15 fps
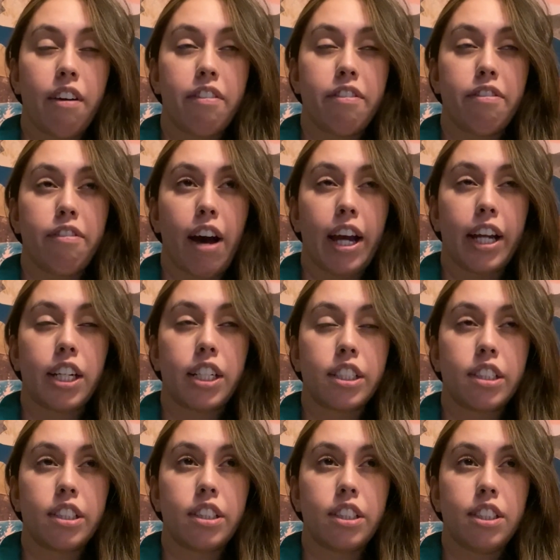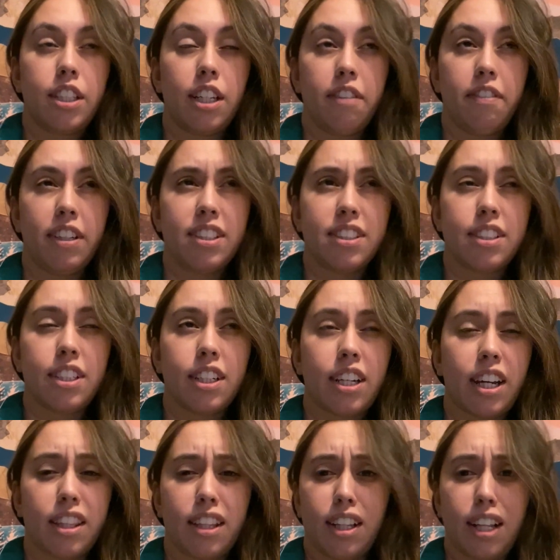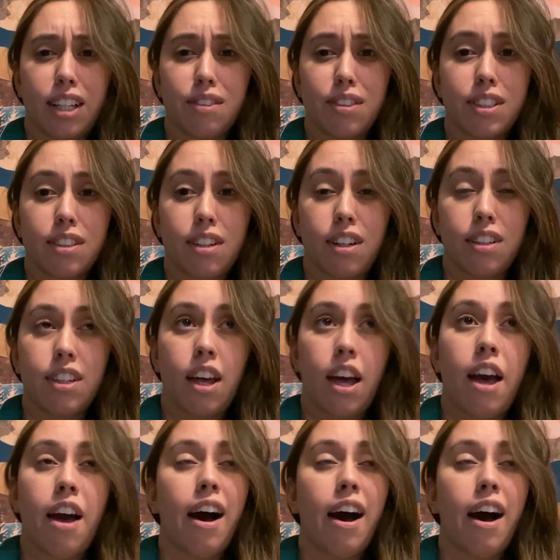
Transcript: Fire T V stick. I think that's what it's called.